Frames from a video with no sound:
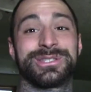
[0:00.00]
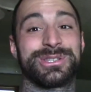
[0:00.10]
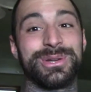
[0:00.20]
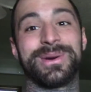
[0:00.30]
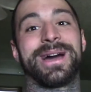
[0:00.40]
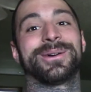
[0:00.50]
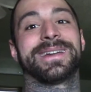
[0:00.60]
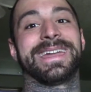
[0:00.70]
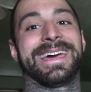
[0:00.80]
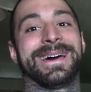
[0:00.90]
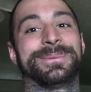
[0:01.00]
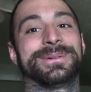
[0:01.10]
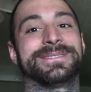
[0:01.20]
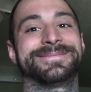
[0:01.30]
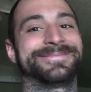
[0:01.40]
two hour nap.
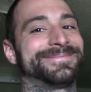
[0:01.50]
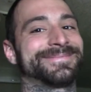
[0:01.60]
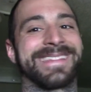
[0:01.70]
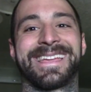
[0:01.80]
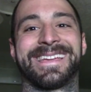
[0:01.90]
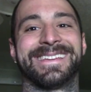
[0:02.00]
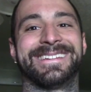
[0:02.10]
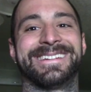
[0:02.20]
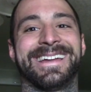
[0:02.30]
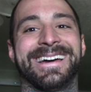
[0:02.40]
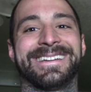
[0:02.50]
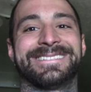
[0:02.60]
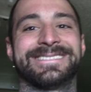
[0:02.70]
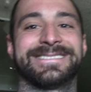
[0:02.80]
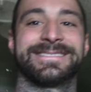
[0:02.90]
Good night.